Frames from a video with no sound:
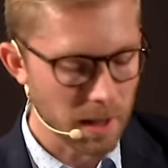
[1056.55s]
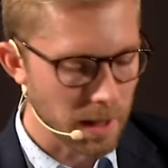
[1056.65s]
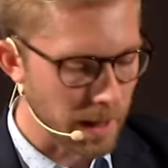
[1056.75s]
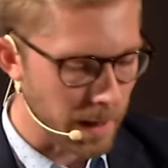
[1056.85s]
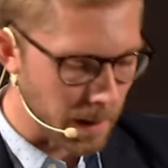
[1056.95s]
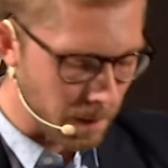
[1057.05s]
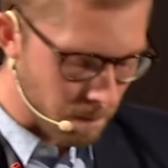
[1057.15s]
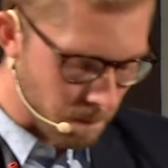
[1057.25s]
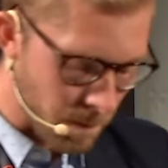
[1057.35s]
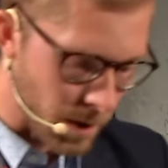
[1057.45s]

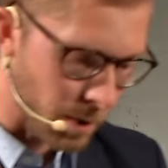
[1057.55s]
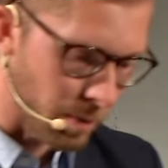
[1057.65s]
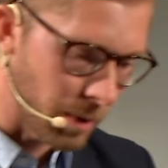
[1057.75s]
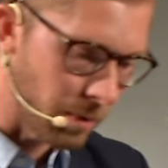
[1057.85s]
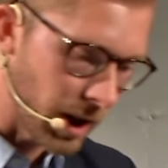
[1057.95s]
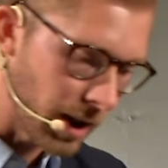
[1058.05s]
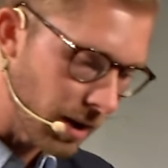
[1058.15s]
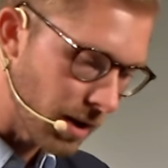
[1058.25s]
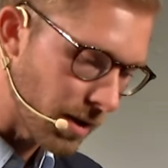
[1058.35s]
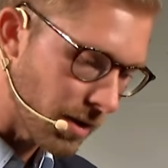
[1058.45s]
So when we
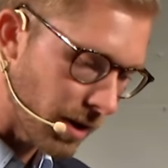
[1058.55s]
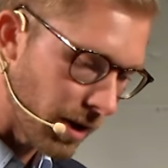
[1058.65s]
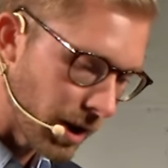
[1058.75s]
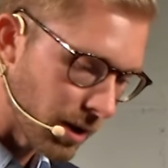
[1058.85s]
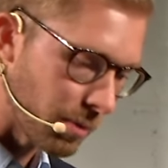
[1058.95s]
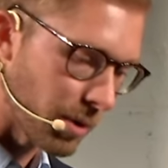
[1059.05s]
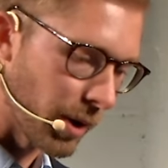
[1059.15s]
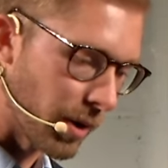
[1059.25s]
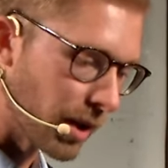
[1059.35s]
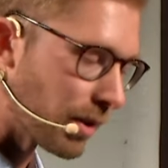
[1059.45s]
started the
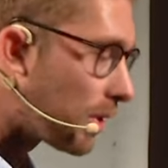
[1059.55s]
project, the